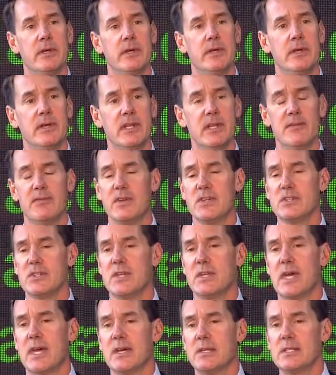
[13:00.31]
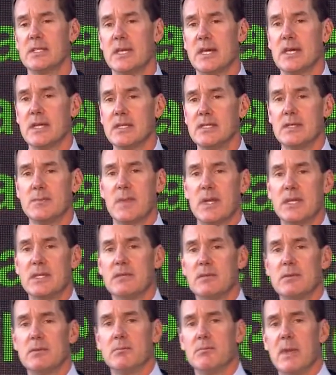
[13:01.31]
in Envision Downtown to
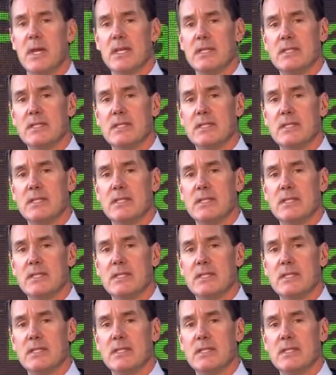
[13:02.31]
make